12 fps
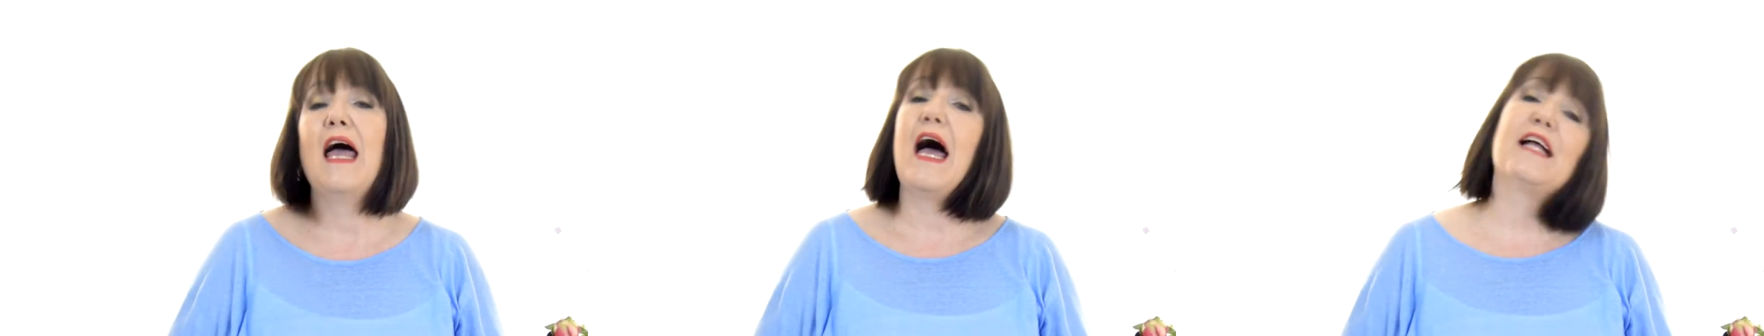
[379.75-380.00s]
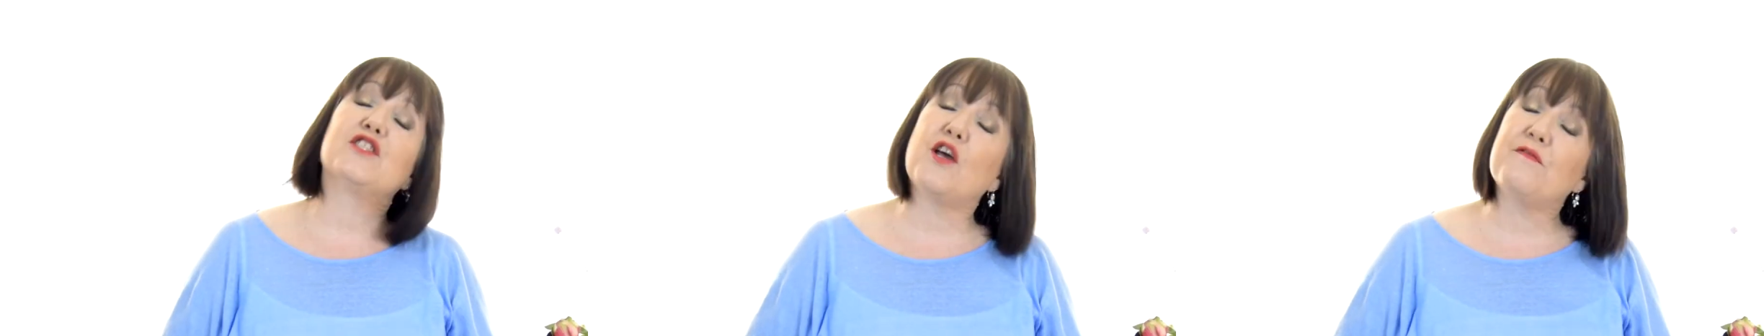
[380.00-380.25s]

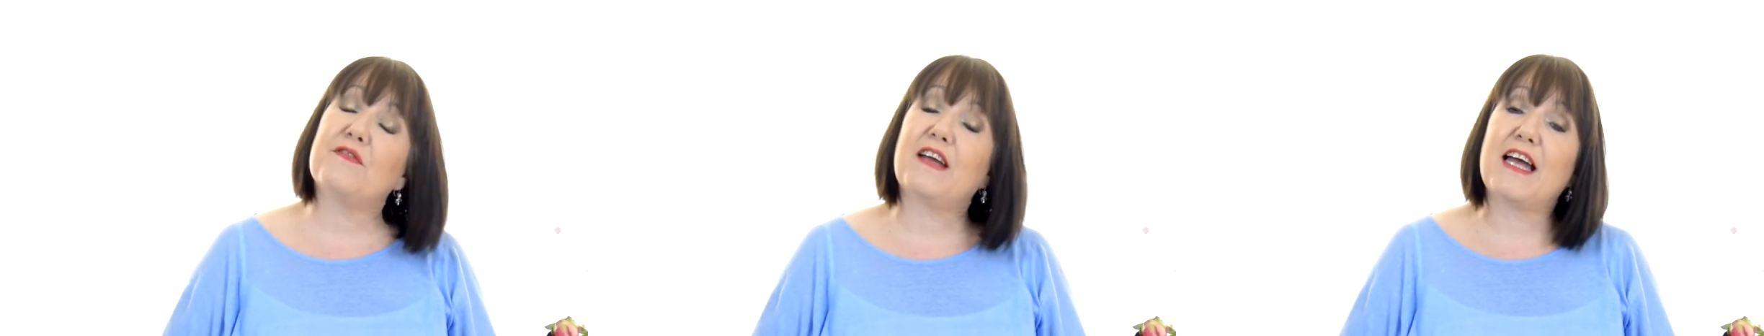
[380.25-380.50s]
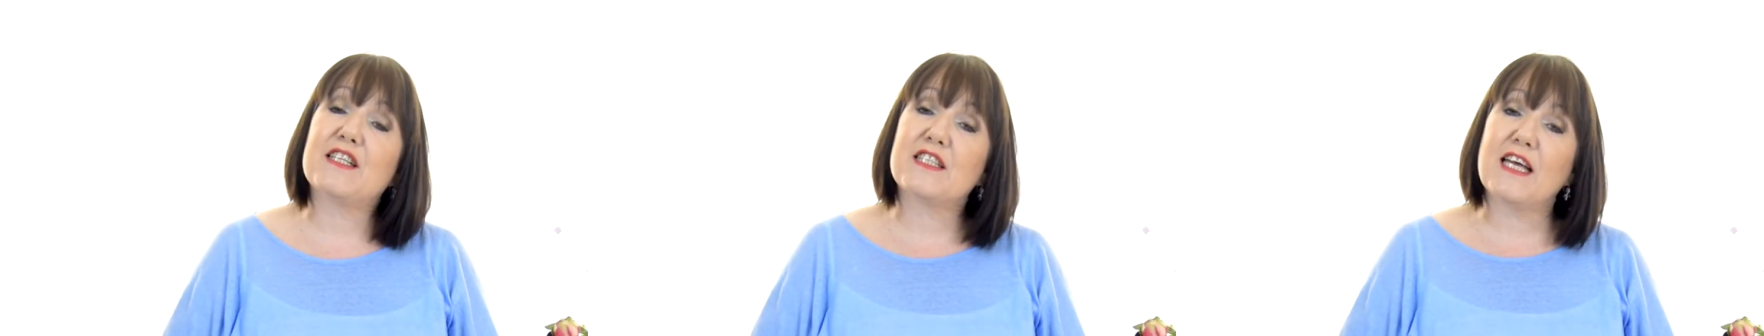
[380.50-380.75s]
And don't
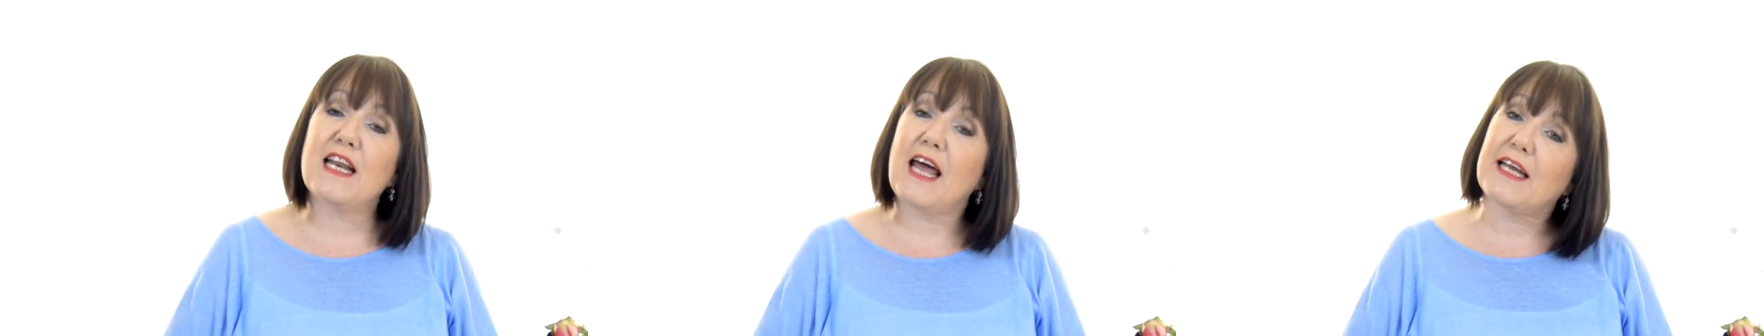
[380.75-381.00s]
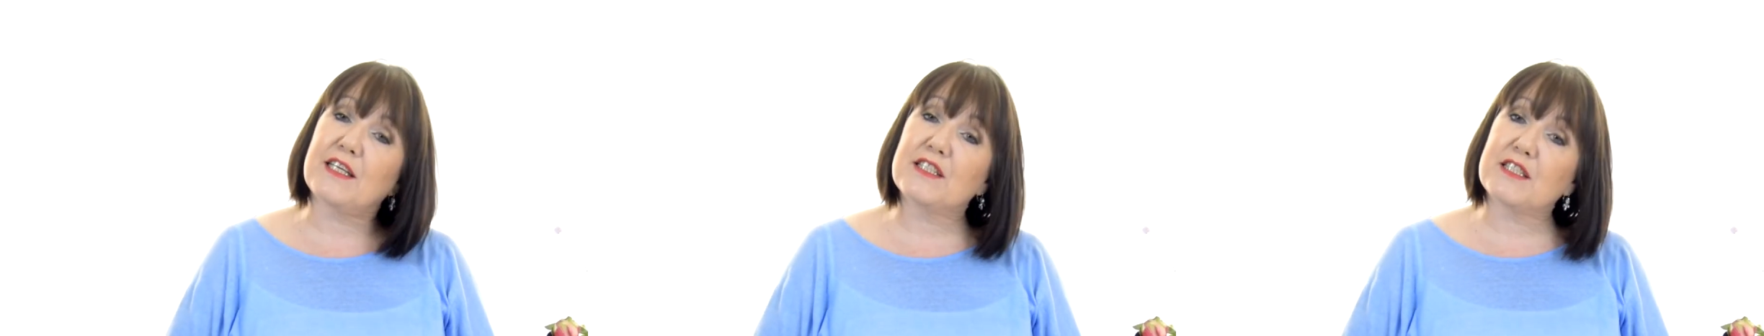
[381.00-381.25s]
forget to
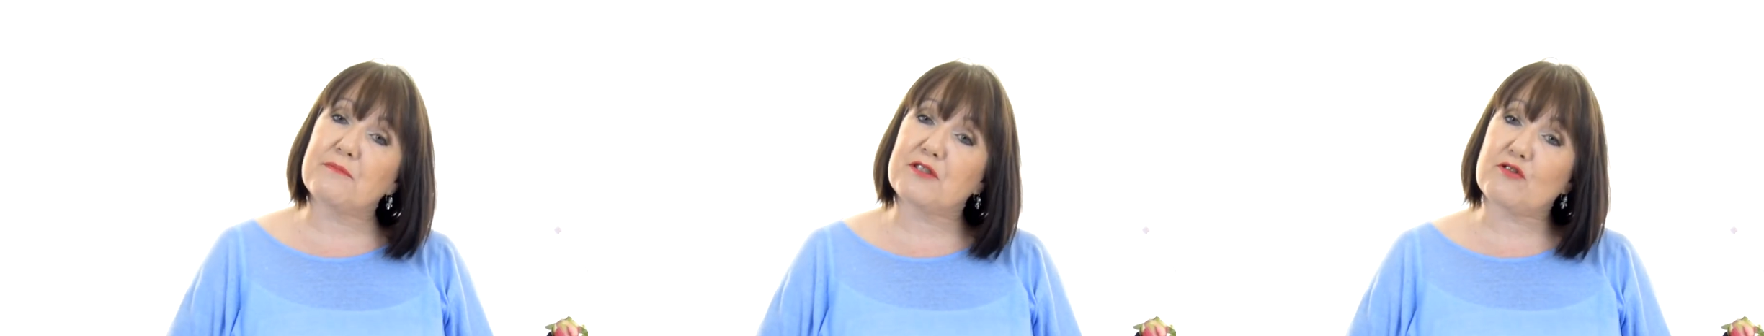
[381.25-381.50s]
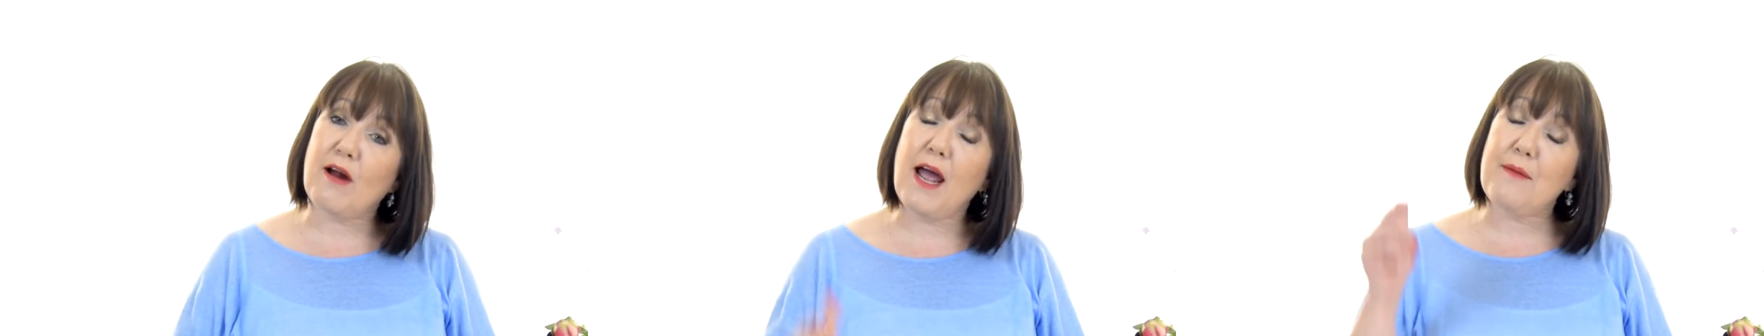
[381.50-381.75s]
like and
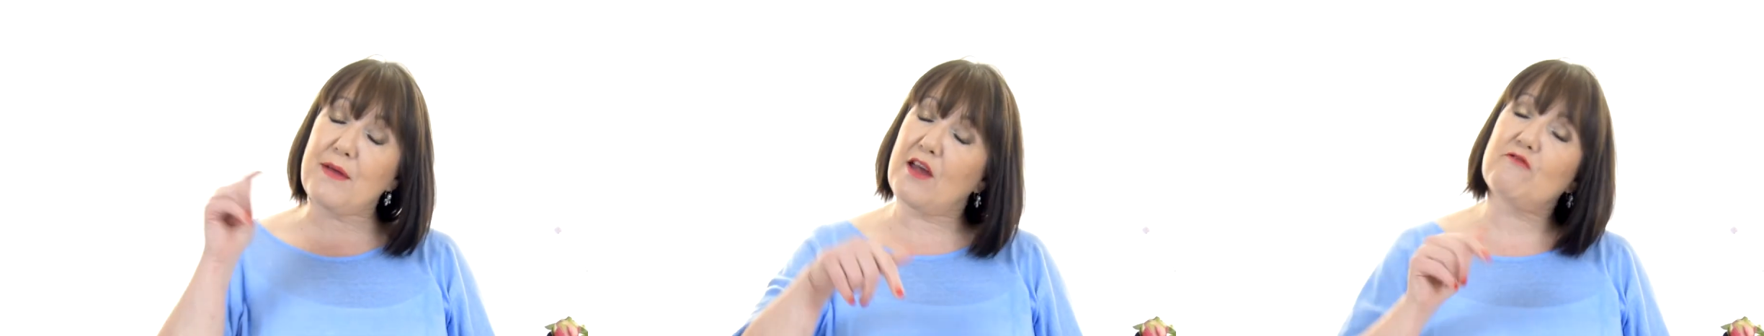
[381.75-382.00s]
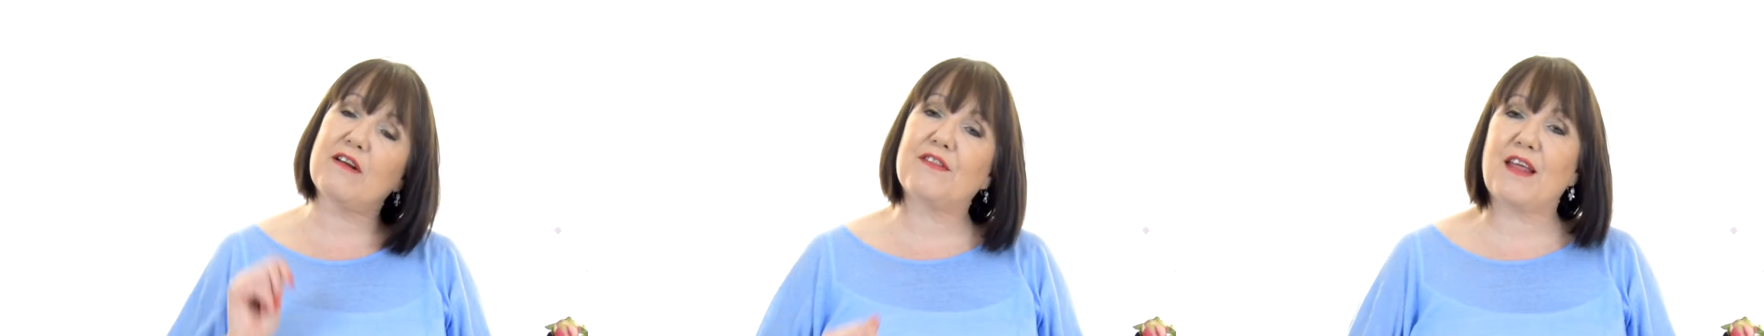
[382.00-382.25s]
subscribe
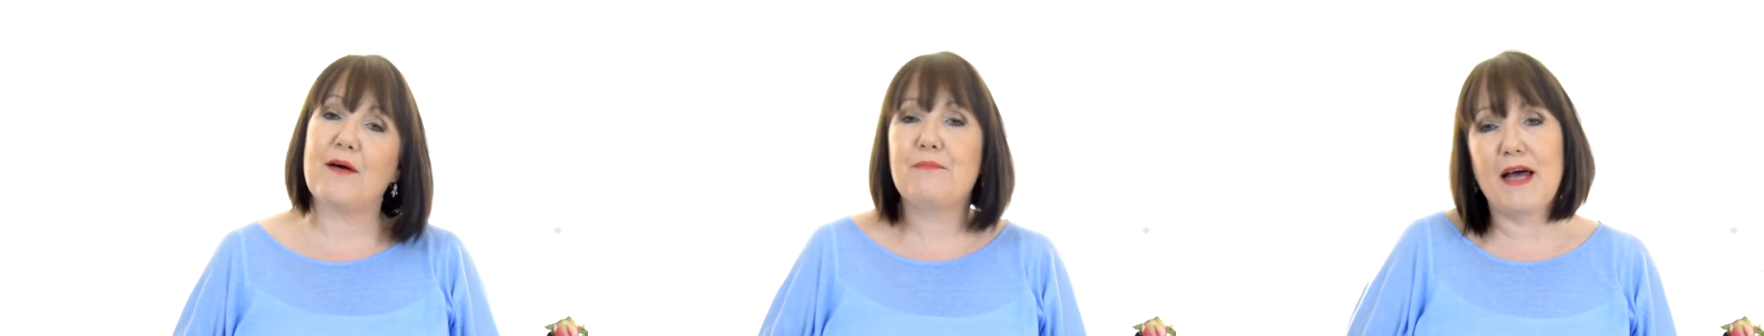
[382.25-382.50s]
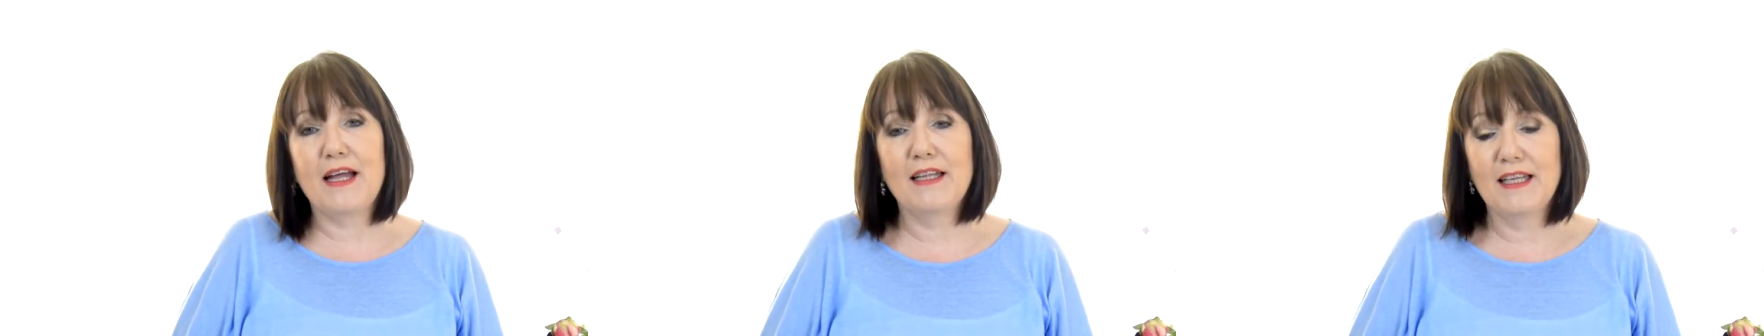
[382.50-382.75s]
and ring that
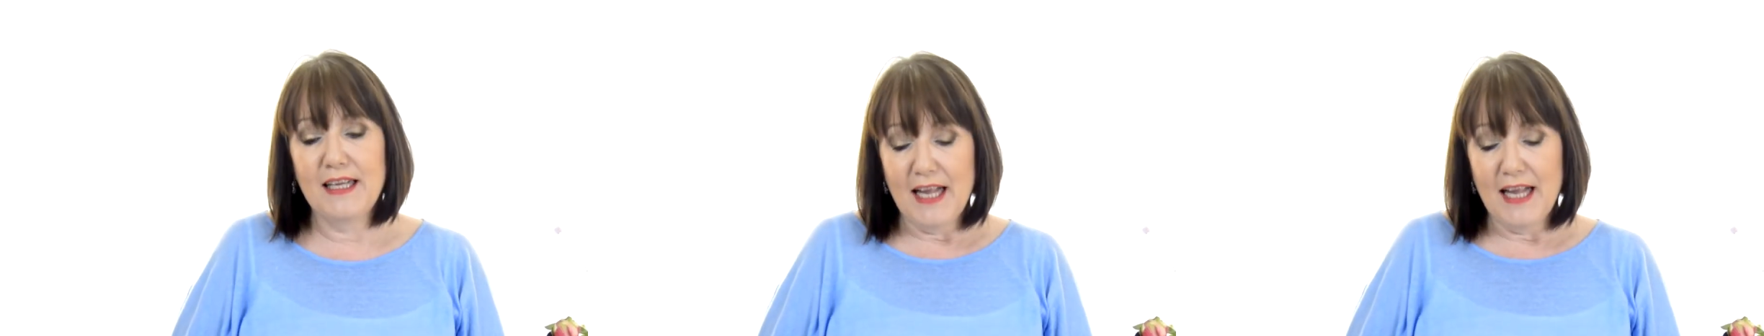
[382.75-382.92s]
bell.